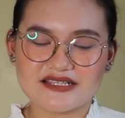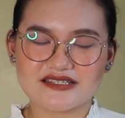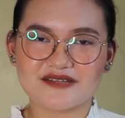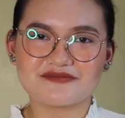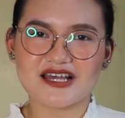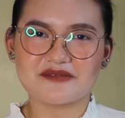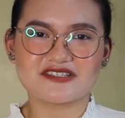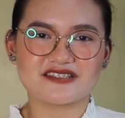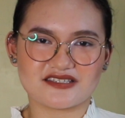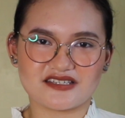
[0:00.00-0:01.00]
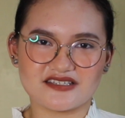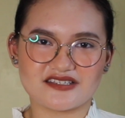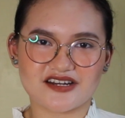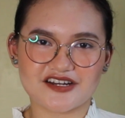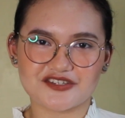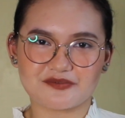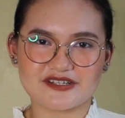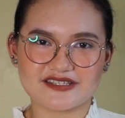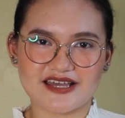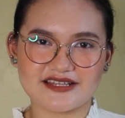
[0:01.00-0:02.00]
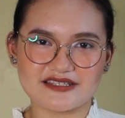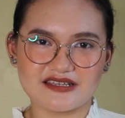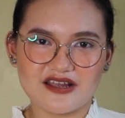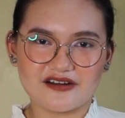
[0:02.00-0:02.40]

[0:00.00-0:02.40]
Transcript: sometimes it's easier to pretend